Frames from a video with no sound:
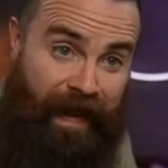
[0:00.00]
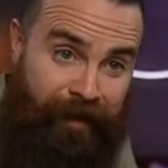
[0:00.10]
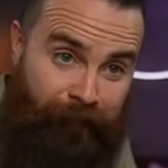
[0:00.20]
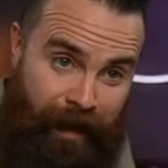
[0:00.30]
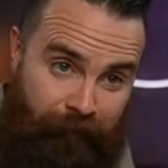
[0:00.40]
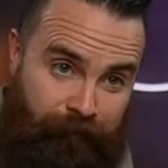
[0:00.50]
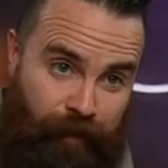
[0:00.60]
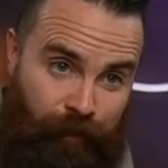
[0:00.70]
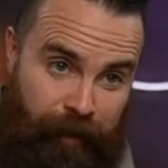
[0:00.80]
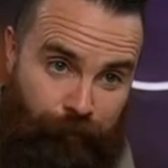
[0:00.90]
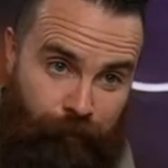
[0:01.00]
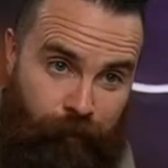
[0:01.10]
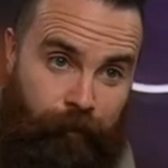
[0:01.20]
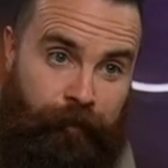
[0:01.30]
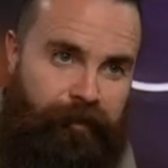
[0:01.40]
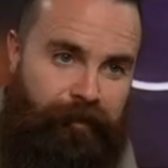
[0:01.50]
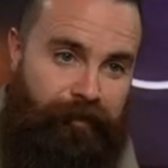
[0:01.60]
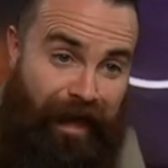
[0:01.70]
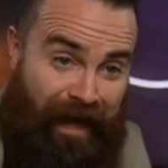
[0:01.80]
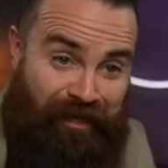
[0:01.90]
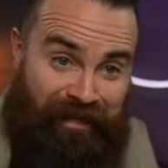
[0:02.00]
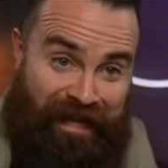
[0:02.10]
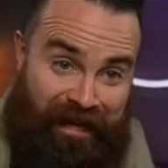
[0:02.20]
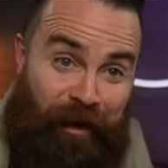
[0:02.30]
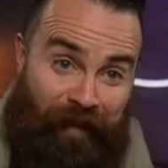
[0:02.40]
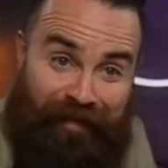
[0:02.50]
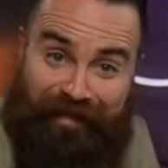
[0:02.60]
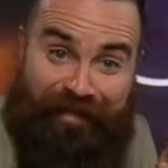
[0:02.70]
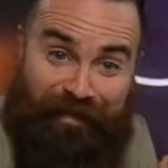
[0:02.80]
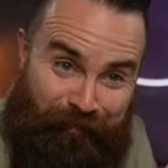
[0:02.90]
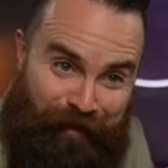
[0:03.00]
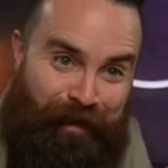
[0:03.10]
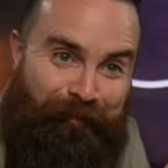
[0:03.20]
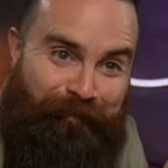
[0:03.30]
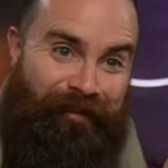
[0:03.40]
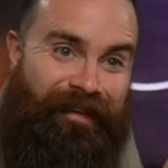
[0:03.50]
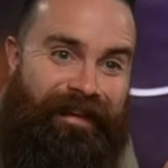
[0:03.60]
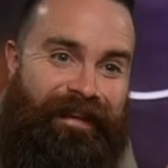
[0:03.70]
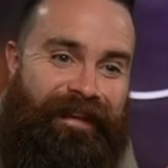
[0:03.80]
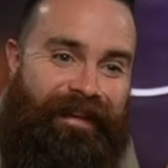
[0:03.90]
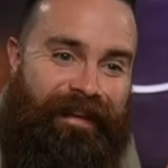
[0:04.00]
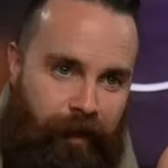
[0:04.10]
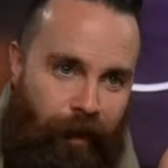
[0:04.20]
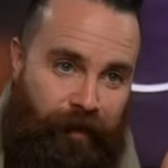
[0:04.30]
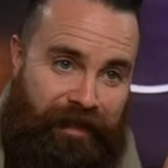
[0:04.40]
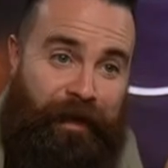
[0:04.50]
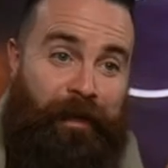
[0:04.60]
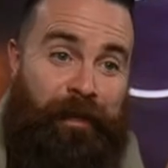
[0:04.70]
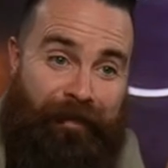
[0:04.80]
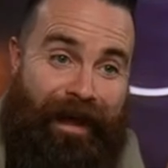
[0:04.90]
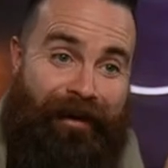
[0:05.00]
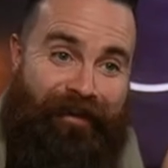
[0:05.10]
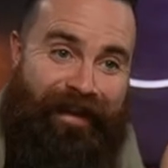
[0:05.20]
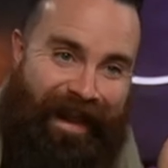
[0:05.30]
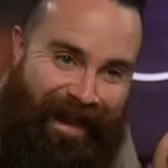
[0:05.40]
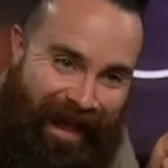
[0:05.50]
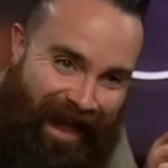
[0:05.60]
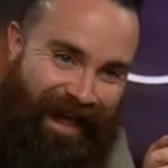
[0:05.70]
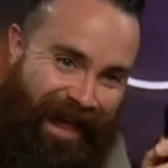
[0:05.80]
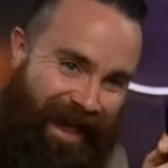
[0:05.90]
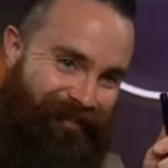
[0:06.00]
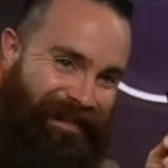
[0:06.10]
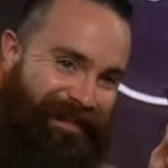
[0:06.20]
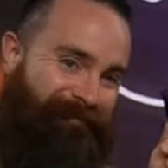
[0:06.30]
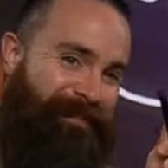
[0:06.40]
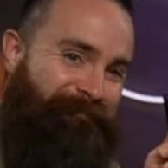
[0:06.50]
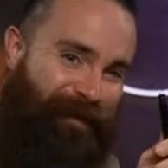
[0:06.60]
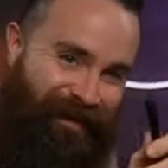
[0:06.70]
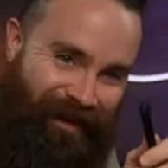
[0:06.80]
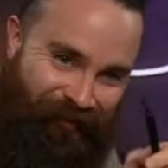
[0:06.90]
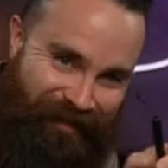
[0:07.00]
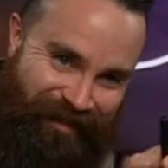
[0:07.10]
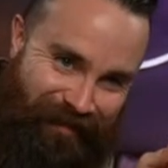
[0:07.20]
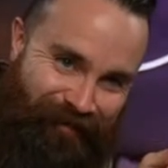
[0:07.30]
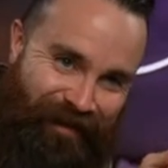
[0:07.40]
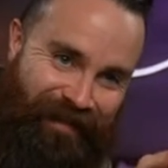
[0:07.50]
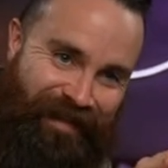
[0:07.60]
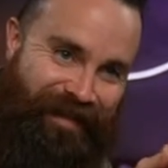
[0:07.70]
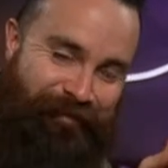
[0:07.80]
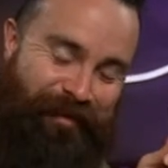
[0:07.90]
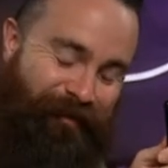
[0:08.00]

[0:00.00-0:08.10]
and my UDM Pro. I actually didn't know that. This is super helpful. And when it's calling me out, having some smart home stuff all on the same